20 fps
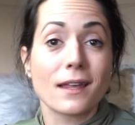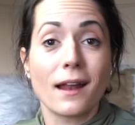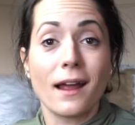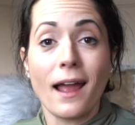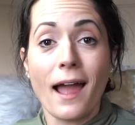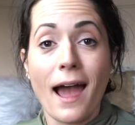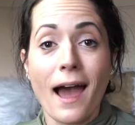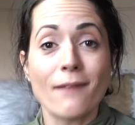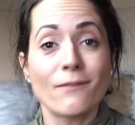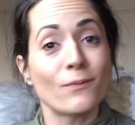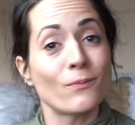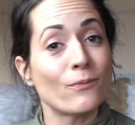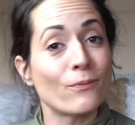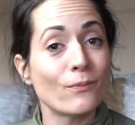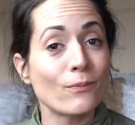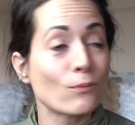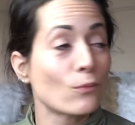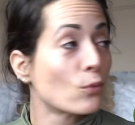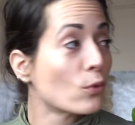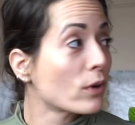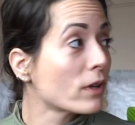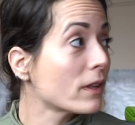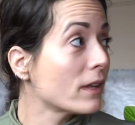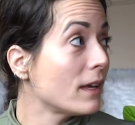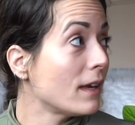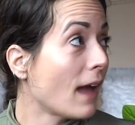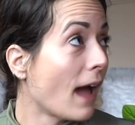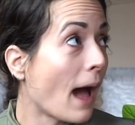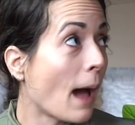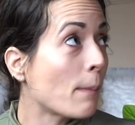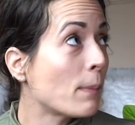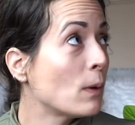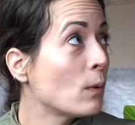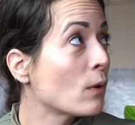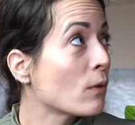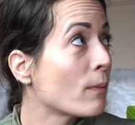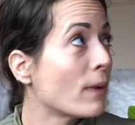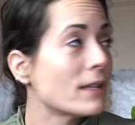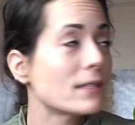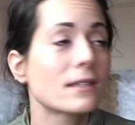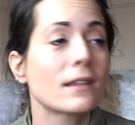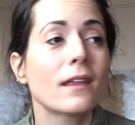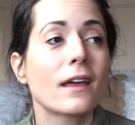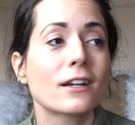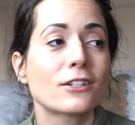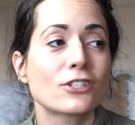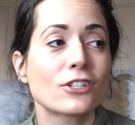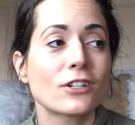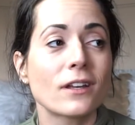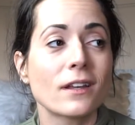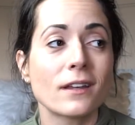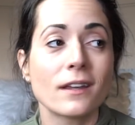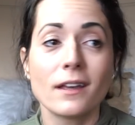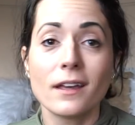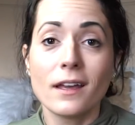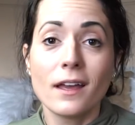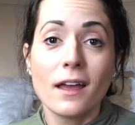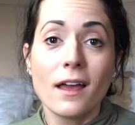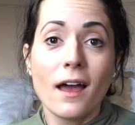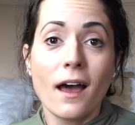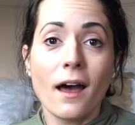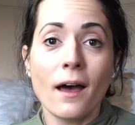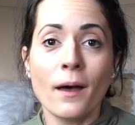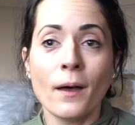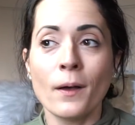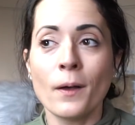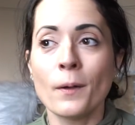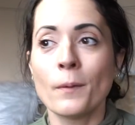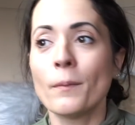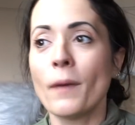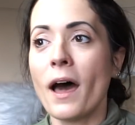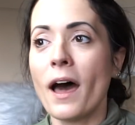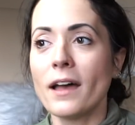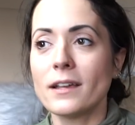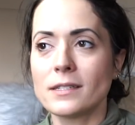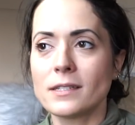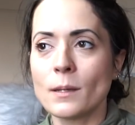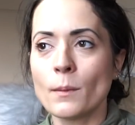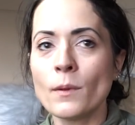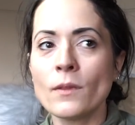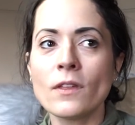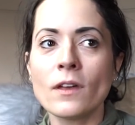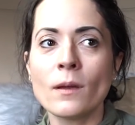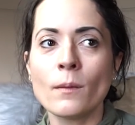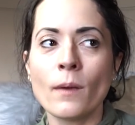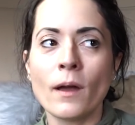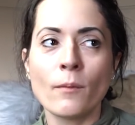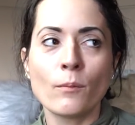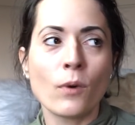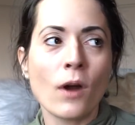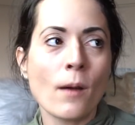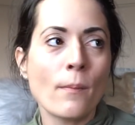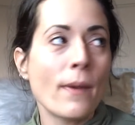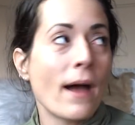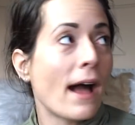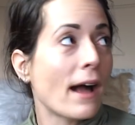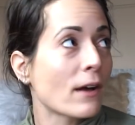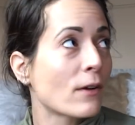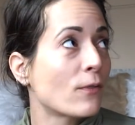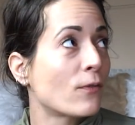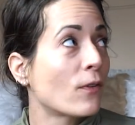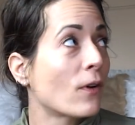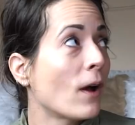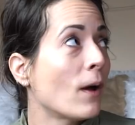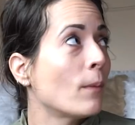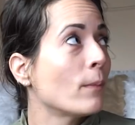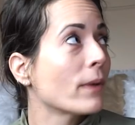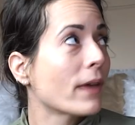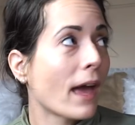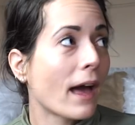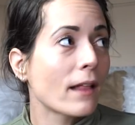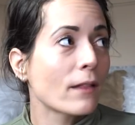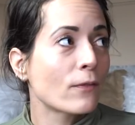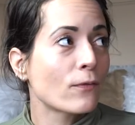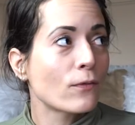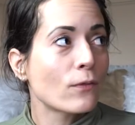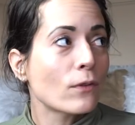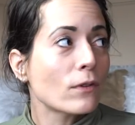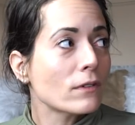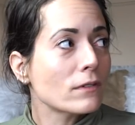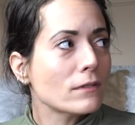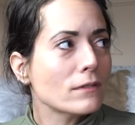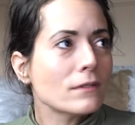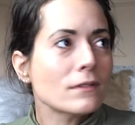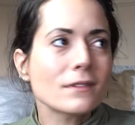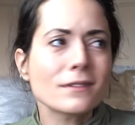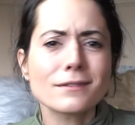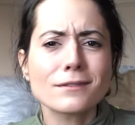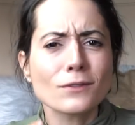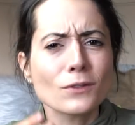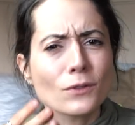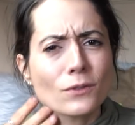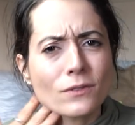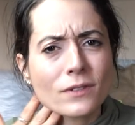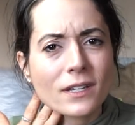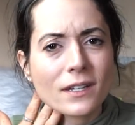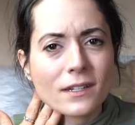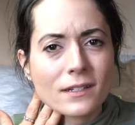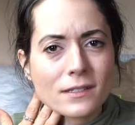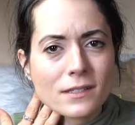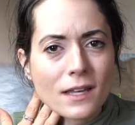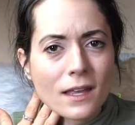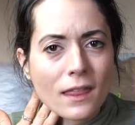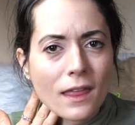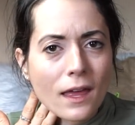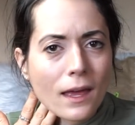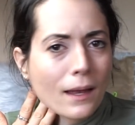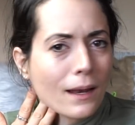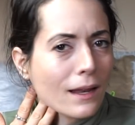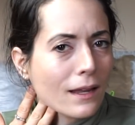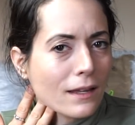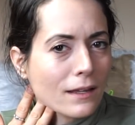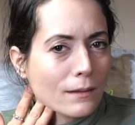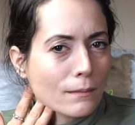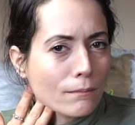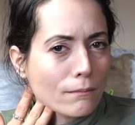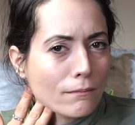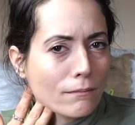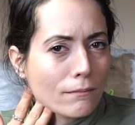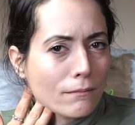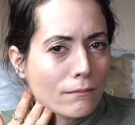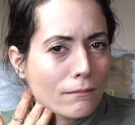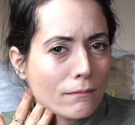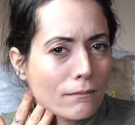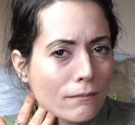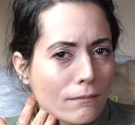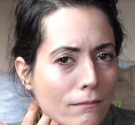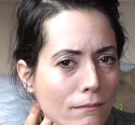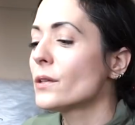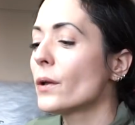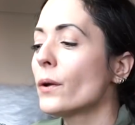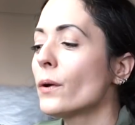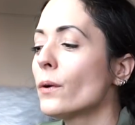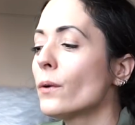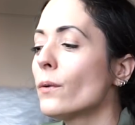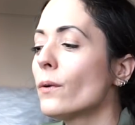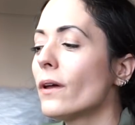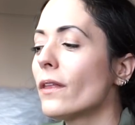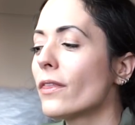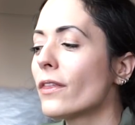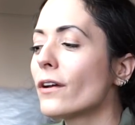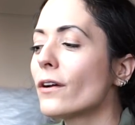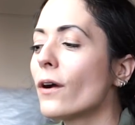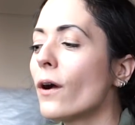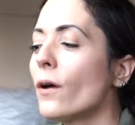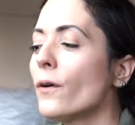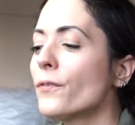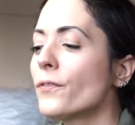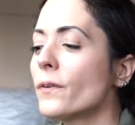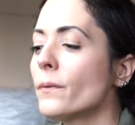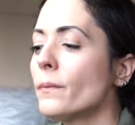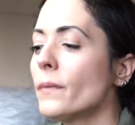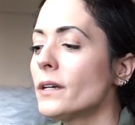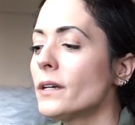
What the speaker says: that I have. I'm really happy with my selection. Some of them I brought back from California. I don't know, can I say that? So they're all from